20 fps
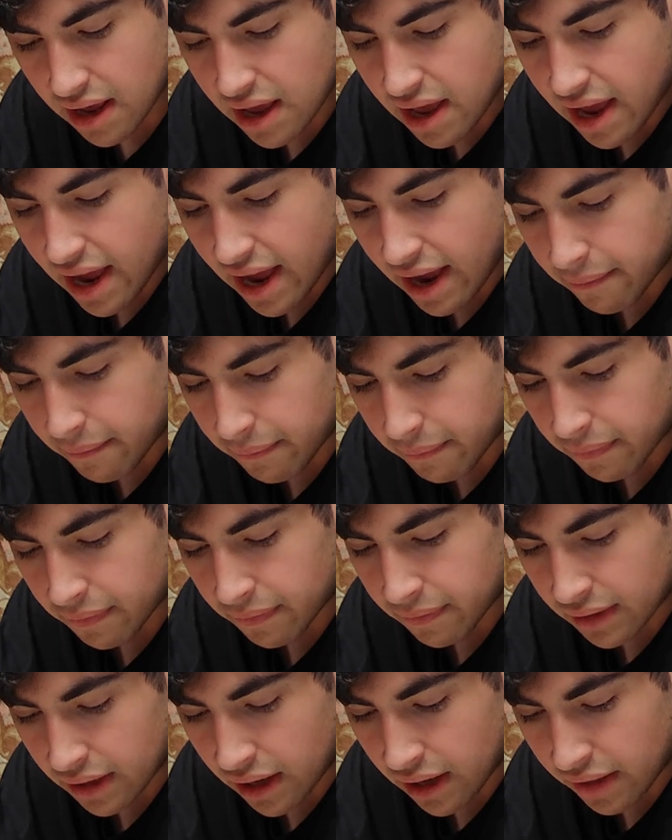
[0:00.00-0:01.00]
and
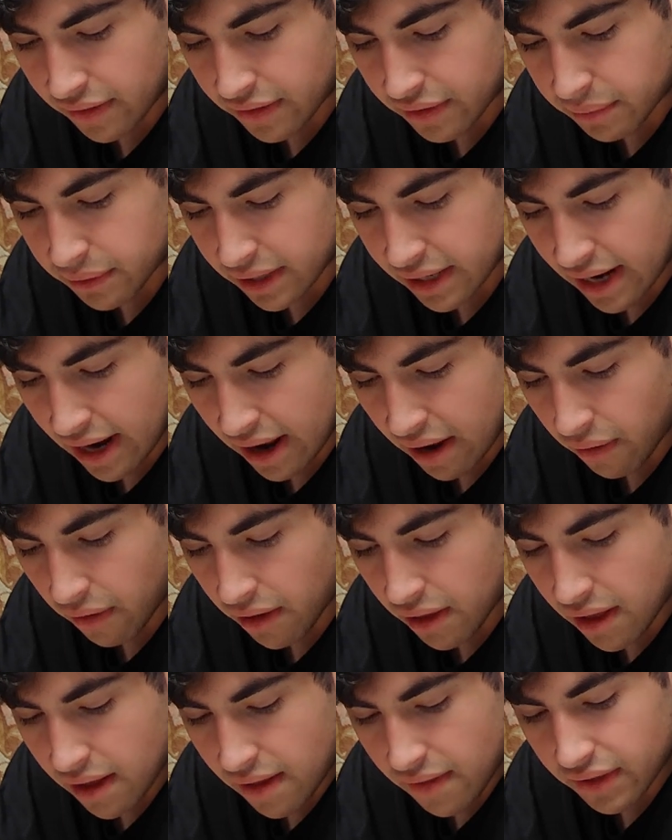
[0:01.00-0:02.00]
the other went out.
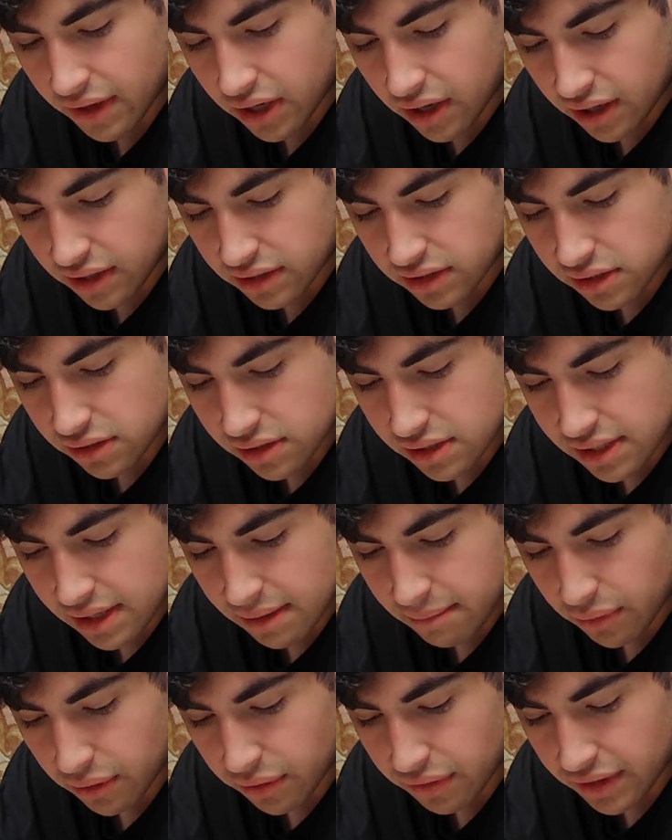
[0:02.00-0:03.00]
The contrast
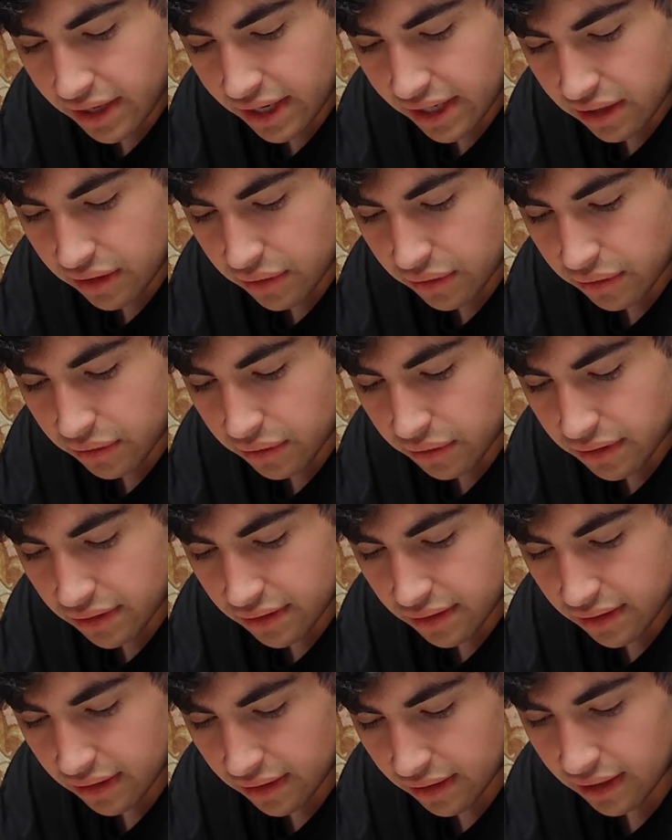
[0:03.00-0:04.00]
resembled that you
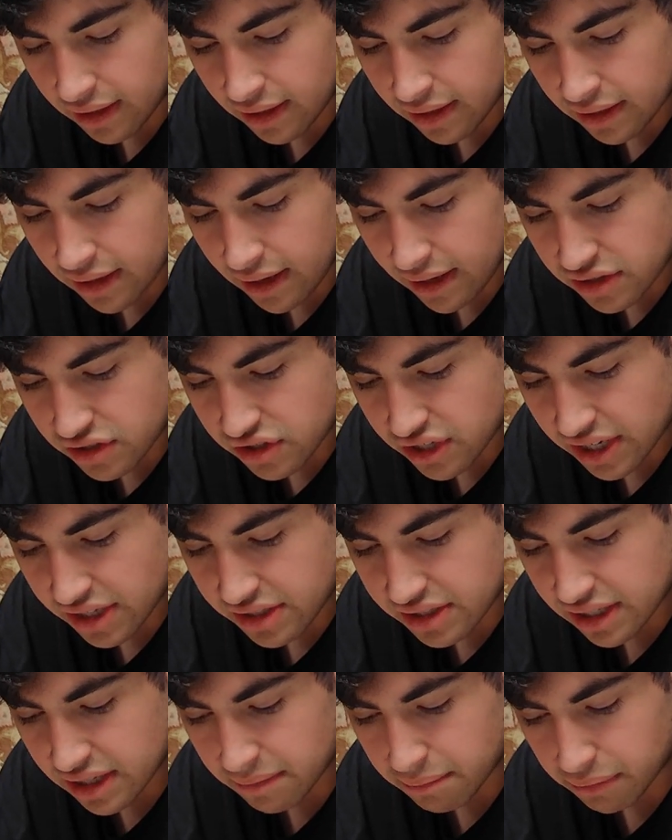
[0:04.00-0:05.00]
see in
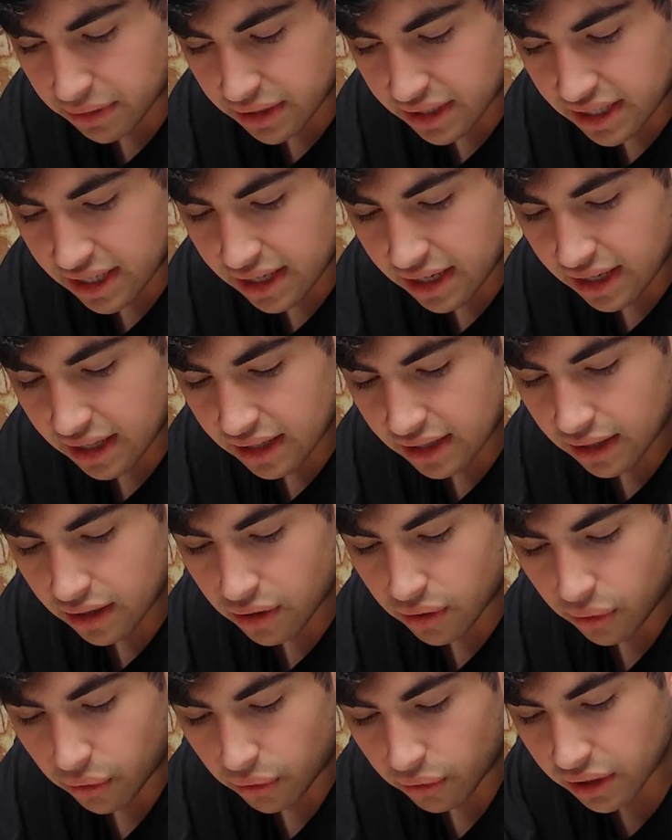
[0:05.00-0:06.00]
exchanging a bleak, hilly,
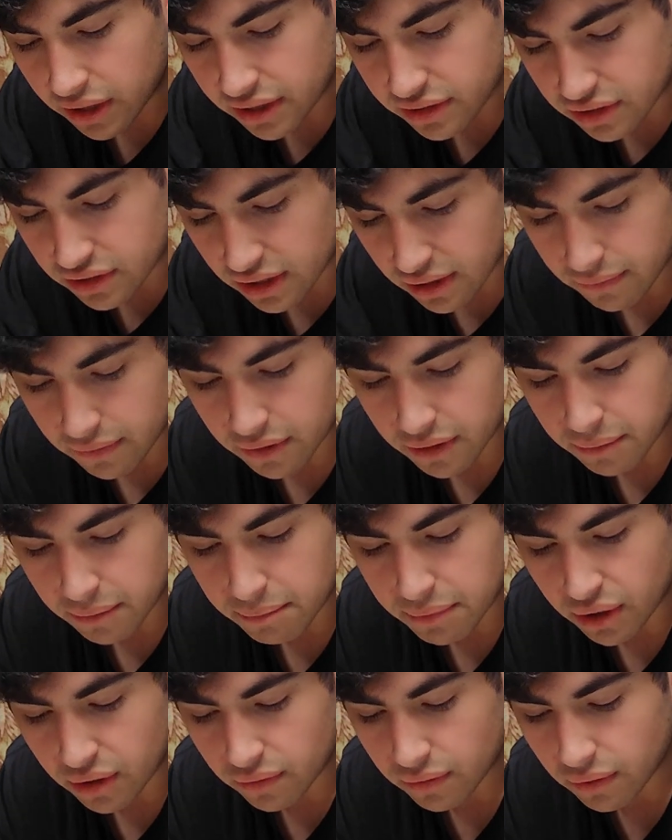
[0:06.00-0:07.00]
cold country for a
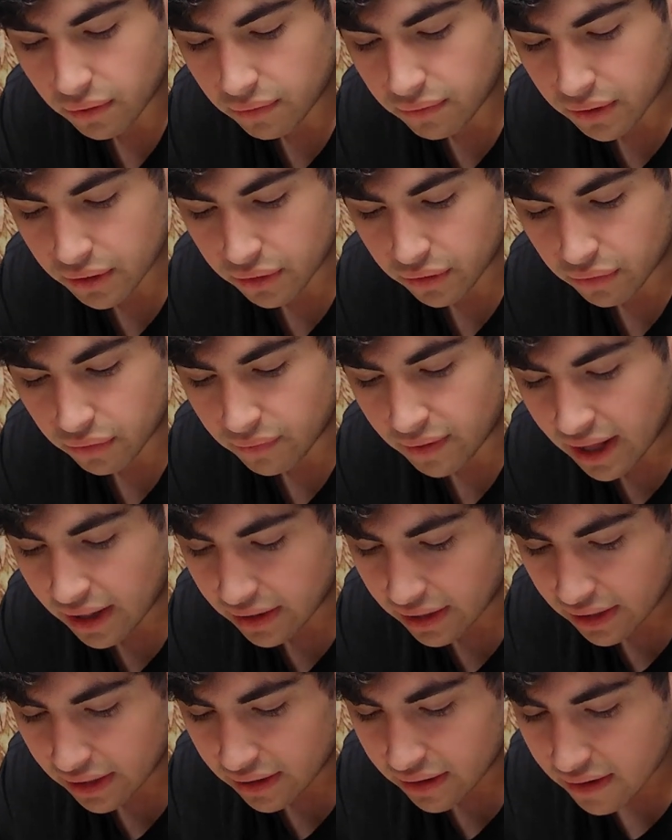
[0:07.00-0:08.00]
beautiful, fertile
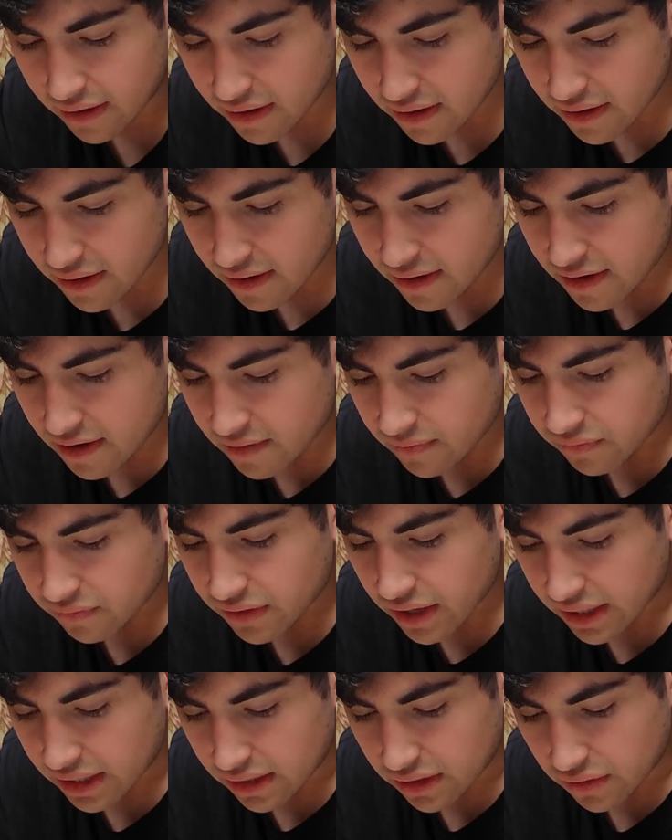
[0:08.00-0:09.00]
valley,
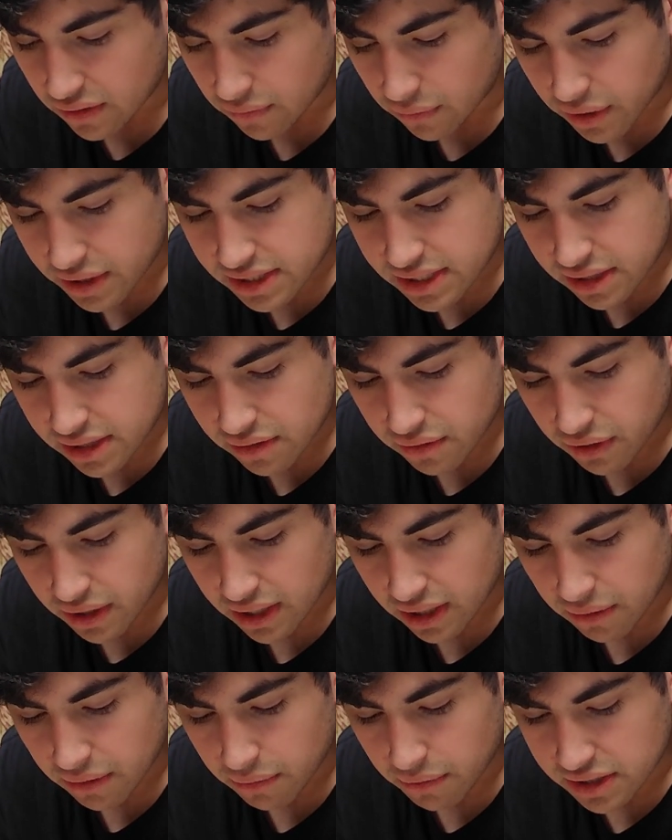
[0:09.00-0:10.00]
and his voice and
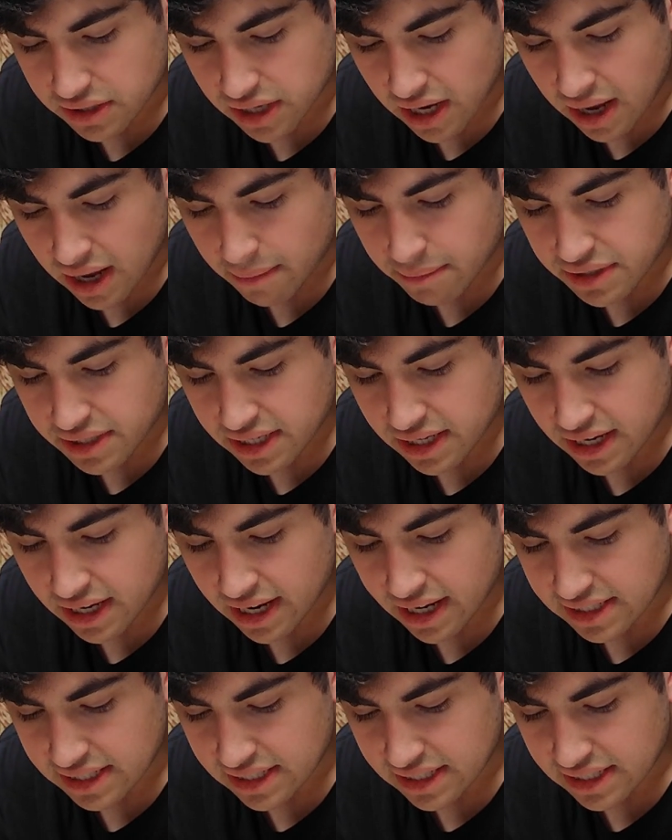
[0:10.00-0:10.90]
greeting were as opposite as his